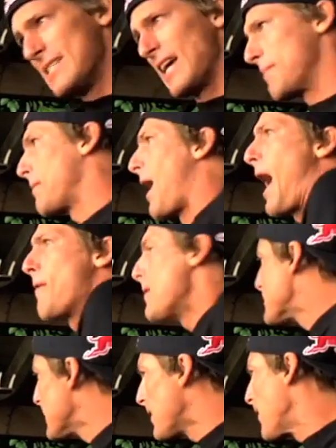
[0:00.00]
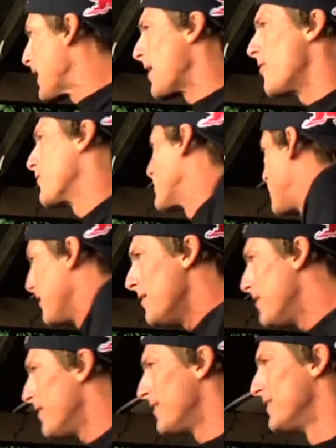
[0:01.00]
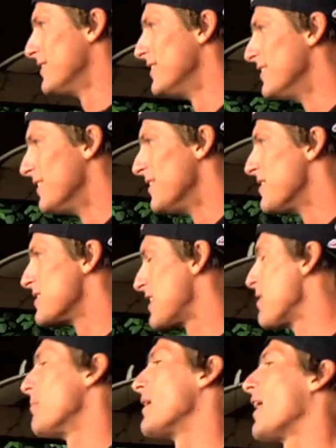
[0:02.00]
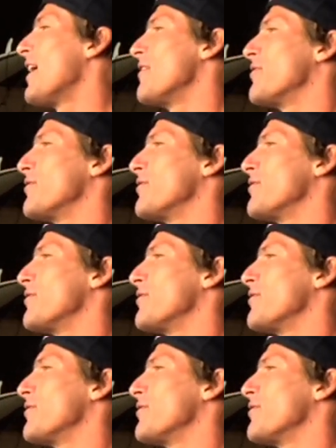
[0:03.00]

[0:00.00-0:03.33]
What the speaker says: like, bro, I wasn't going over too. Saved my life.